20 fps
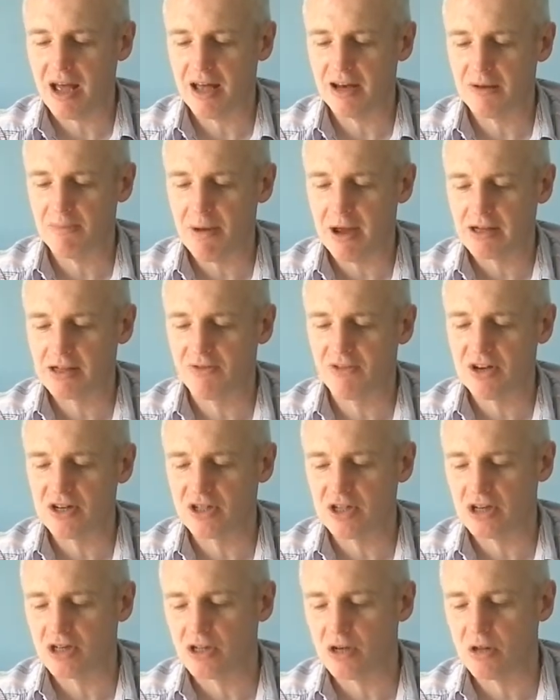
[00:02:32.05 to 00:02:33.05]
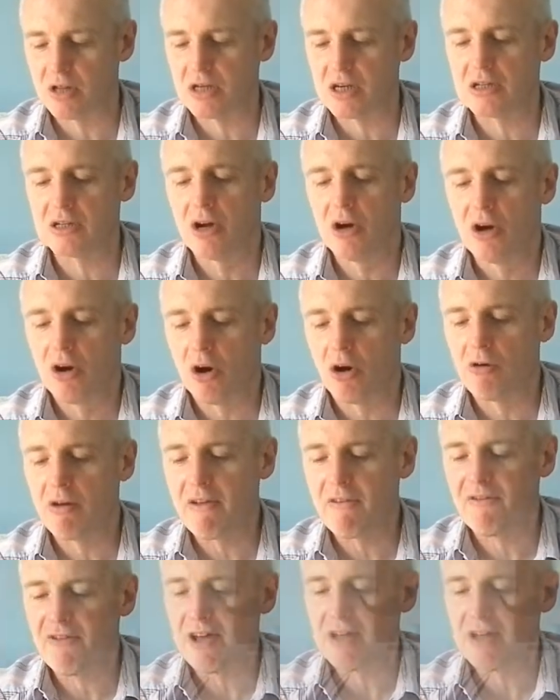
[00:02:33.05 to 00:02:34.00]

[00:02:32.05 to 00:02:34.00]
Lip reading: and a better vintage. So this is Henri